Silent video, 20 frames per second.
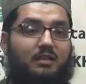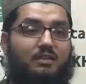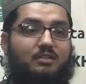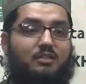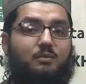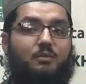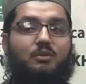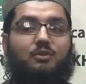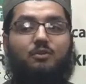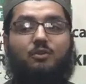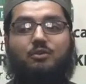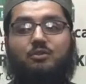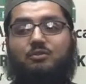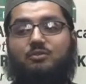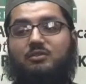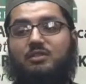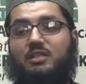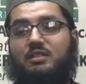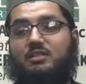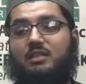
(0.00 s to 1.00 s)
someone goes
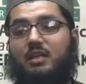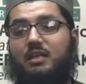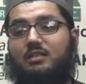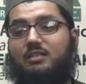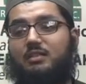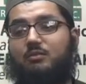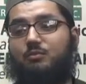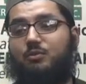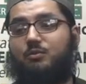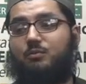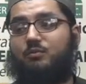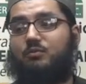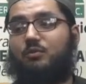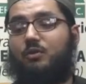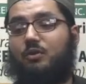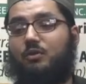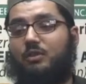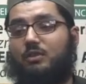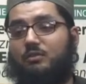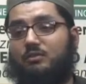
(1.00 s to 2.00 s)
to such heights and would
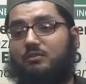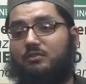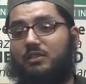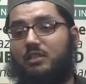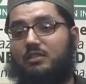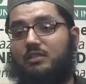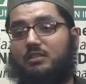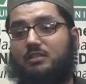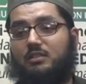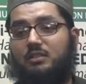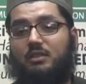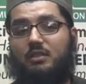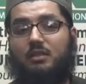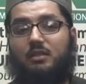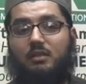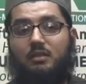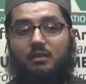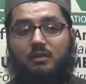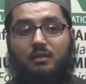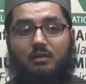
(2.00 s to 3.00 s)
fall into such
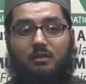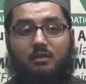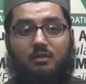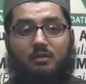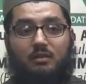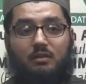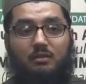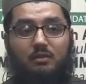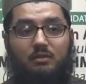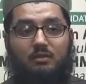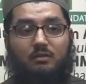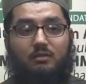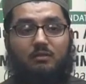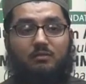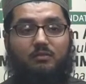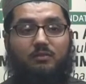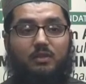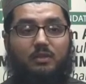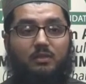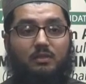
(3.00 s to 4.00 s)

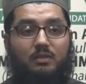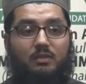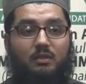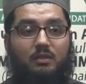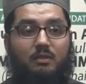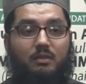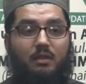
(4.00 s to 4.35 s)
filth.